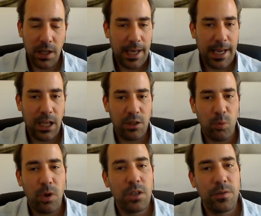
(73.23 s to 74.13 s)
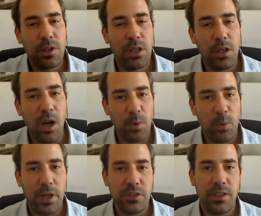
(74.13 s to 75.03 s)
And one of the common
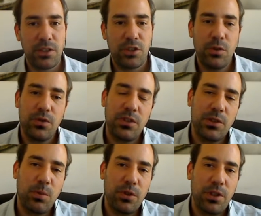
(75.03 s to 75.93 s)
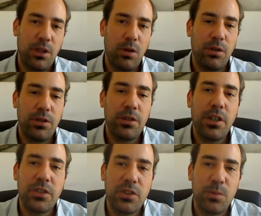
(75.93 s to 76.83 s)
ways that's used is what they call the
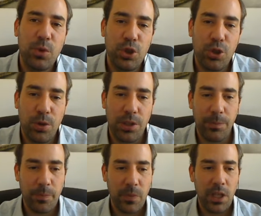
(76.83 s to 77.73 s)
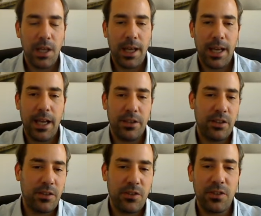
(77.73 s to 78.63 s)
customer journey. And
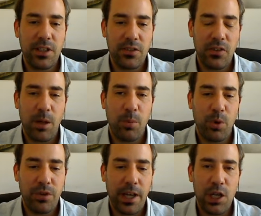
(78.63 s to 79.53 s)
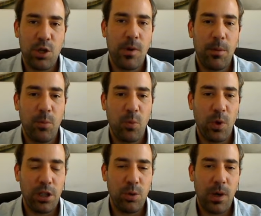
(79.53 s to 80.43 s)
this is an example diagram
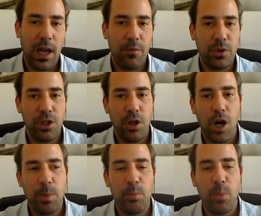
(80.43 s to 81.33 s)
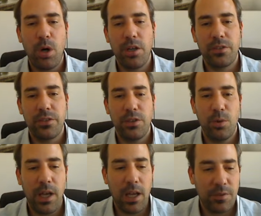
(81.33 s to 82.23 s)
where you have on the upper part,
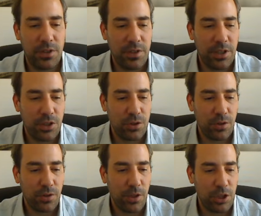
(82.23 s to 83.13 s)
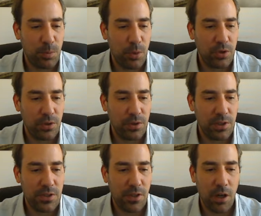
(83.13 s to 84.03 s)
you have the digital touch points. So
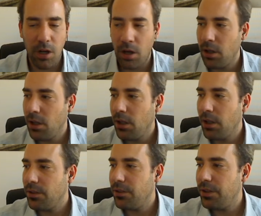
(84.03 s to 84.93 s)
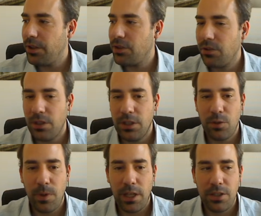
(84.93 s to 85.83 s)
these are digital
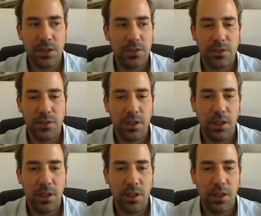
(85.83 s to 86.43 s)
interactions.